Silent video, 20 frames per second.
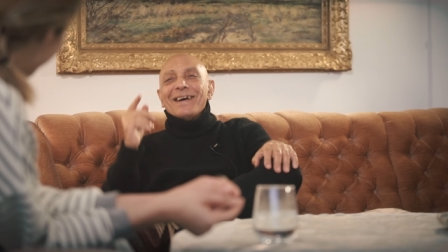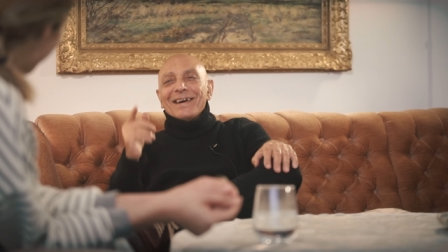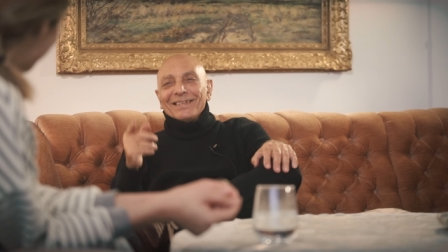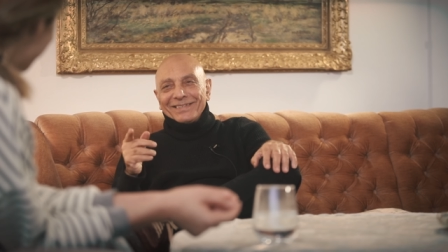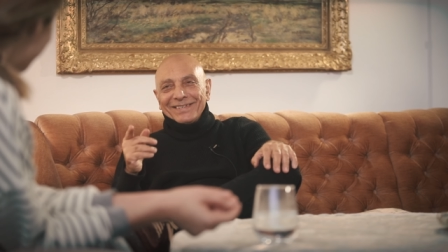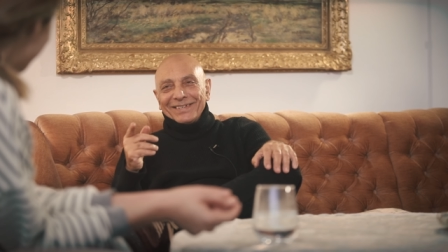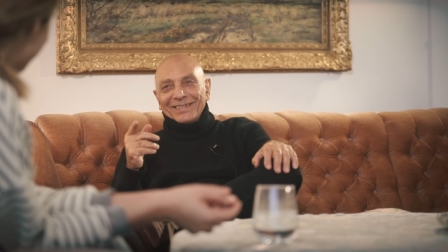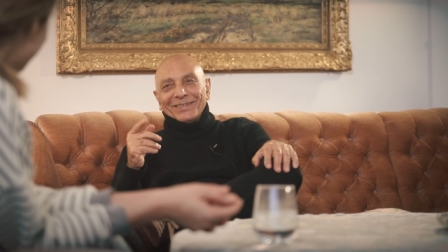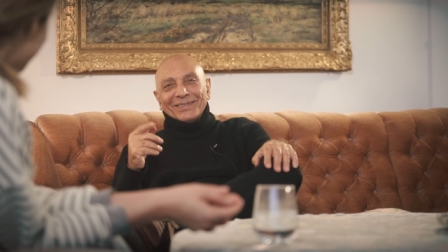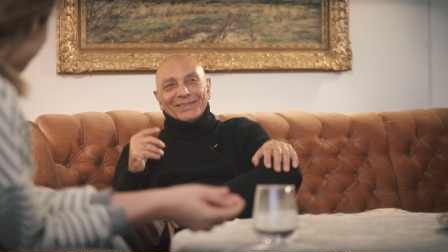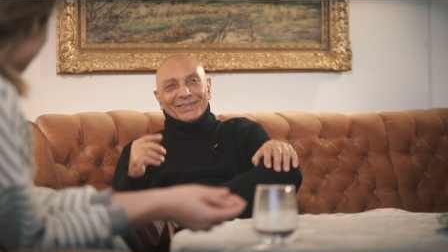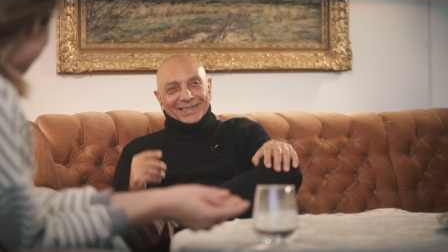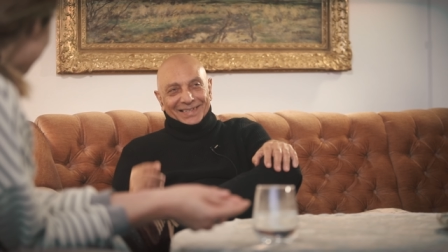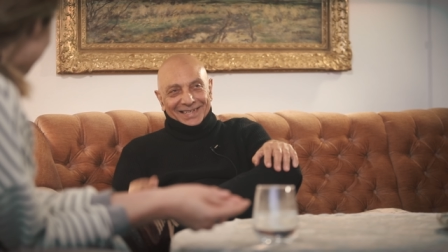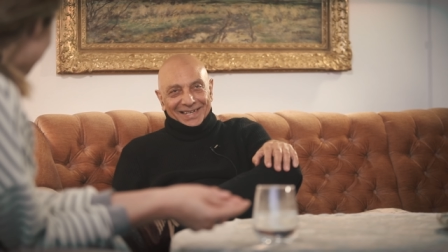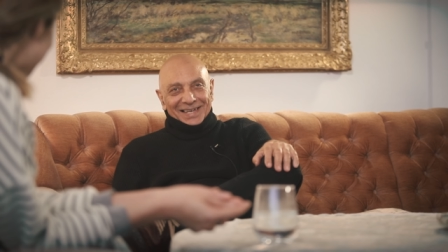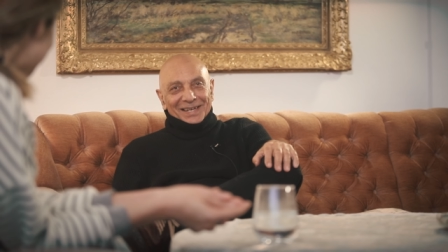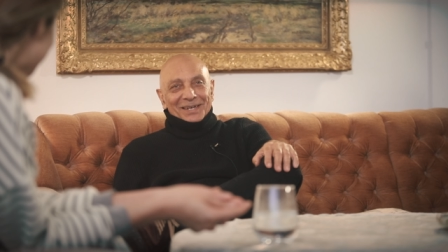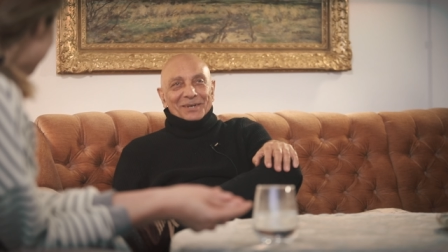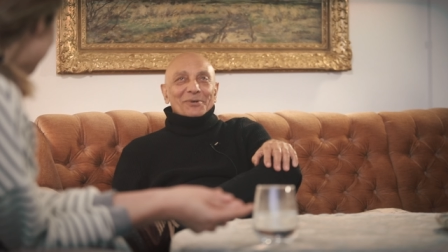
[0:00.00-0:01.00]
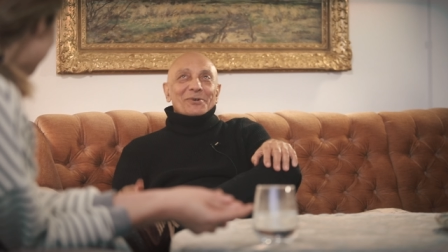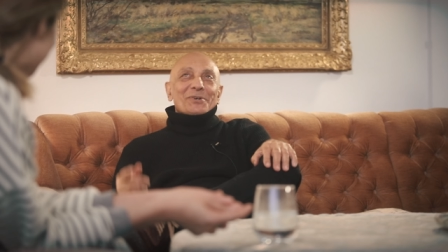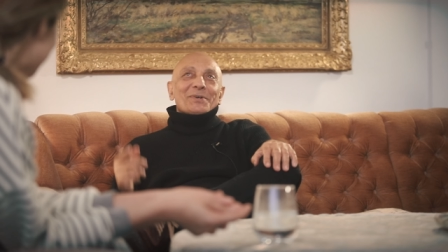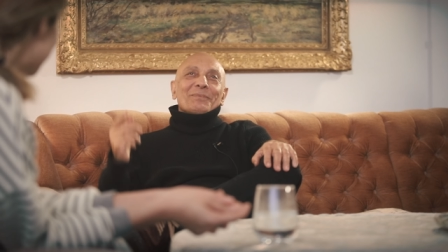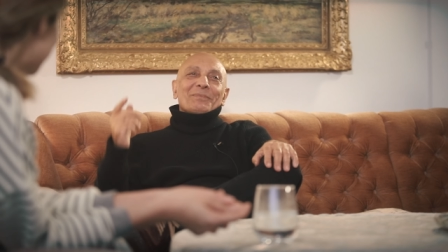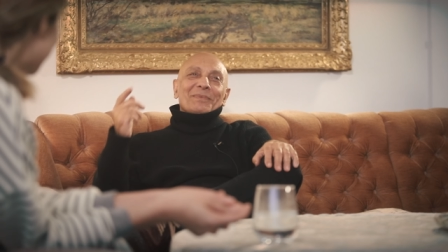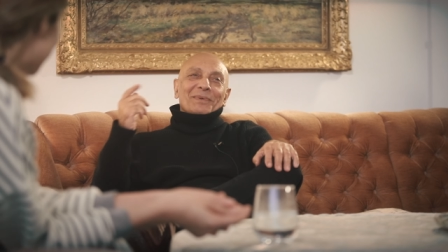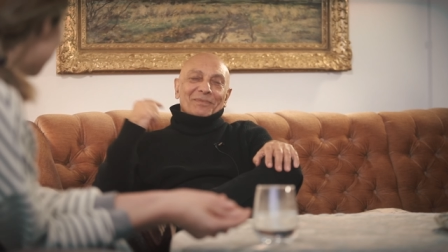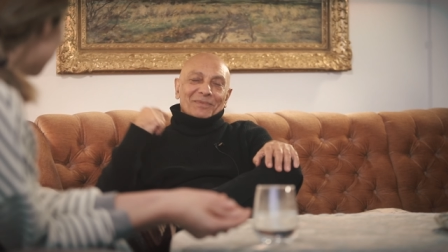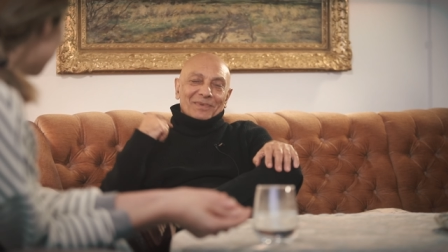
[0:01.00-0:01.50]
Not you.
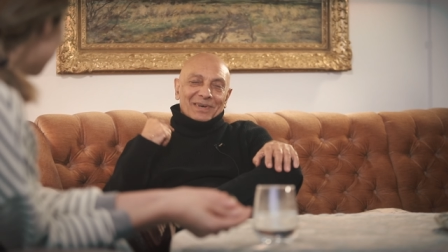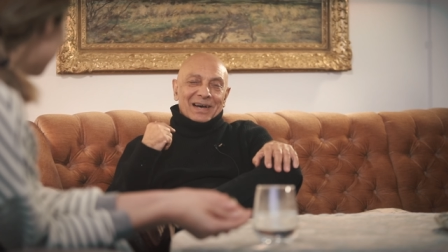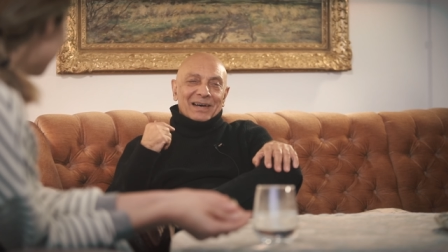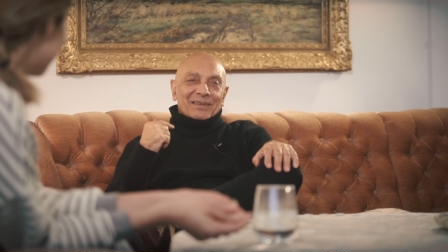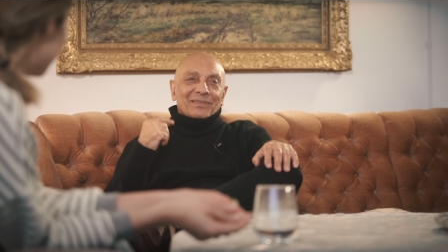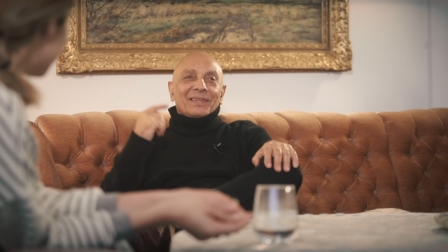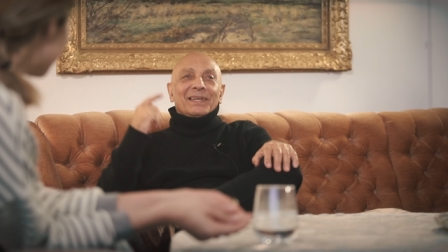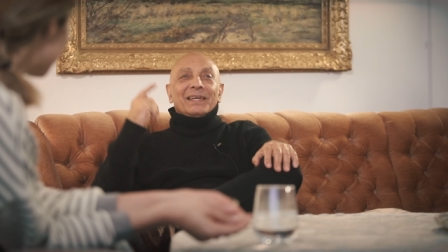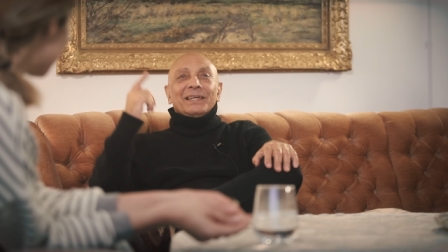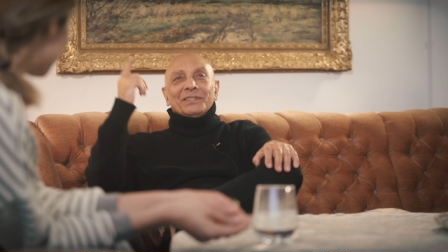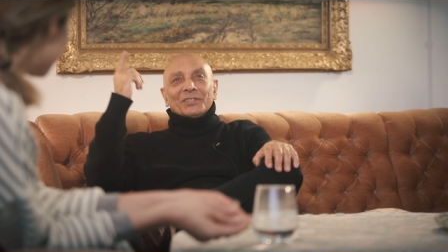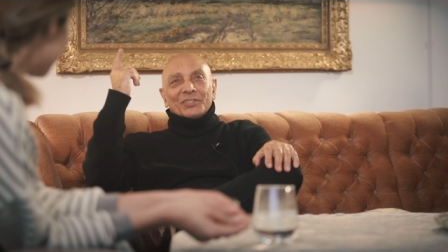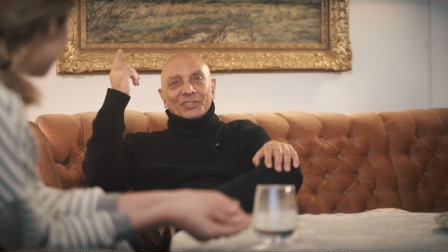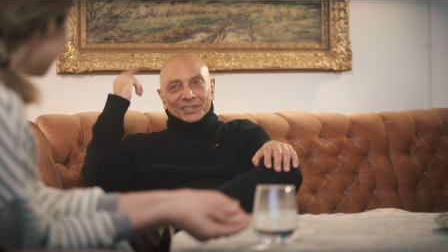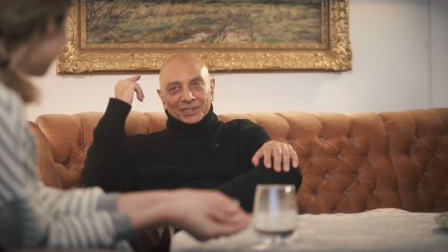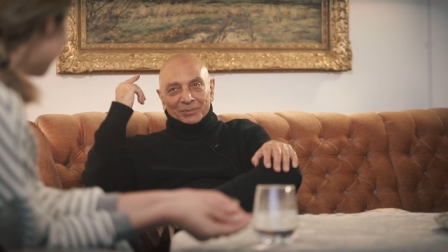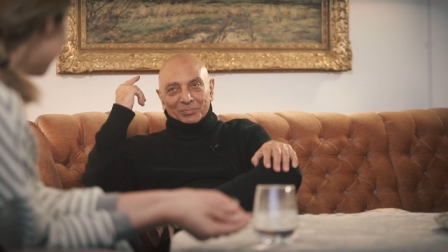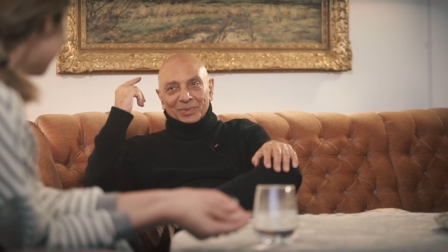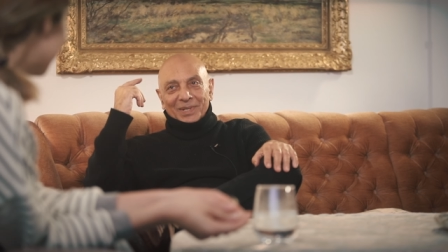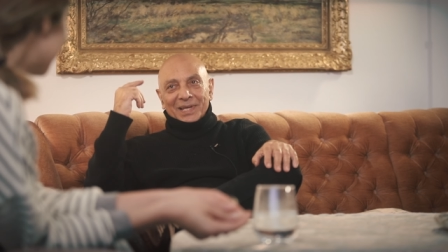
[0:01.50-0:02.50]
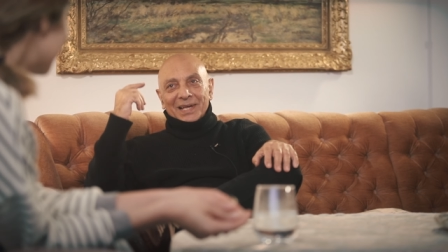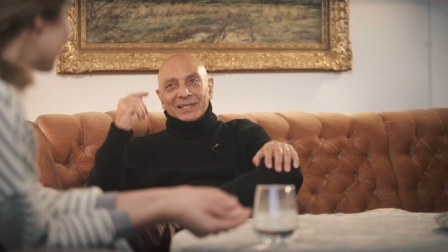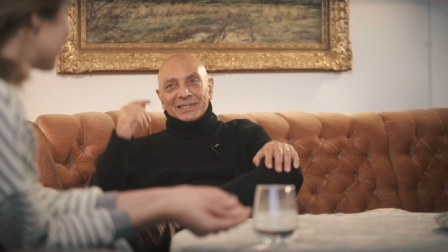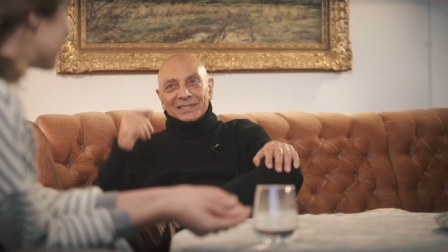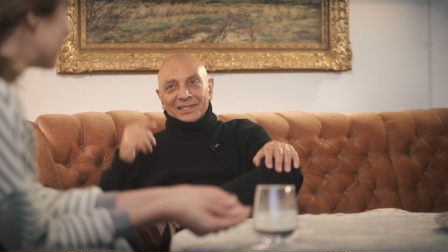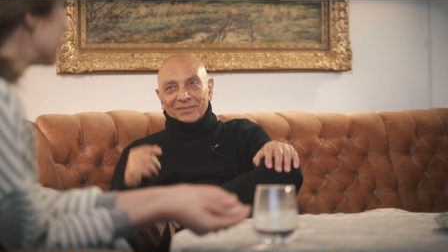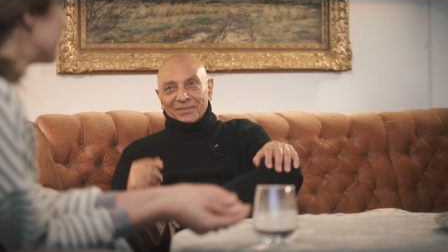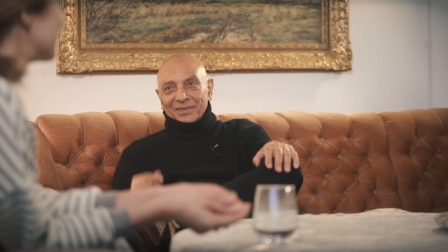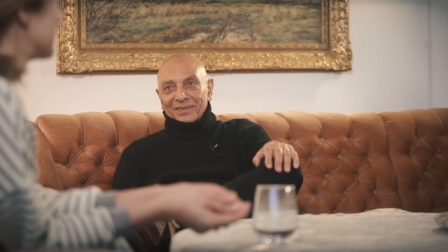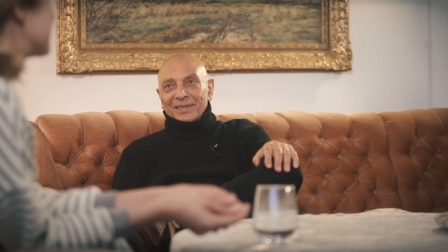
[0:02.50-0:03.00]
Or I think she
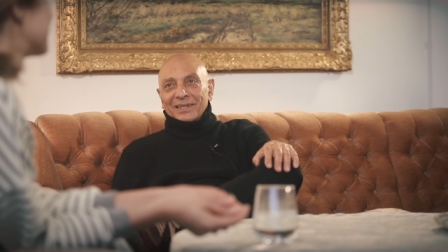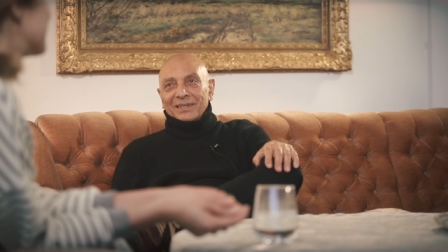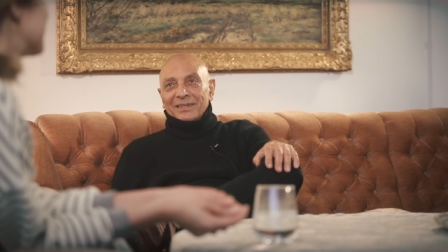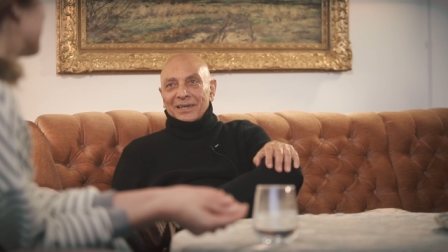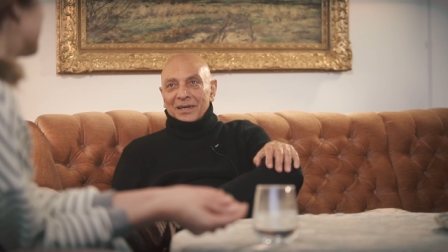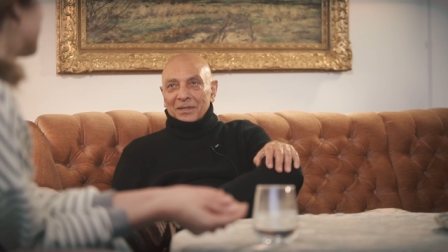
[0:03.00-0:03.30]
plans everything,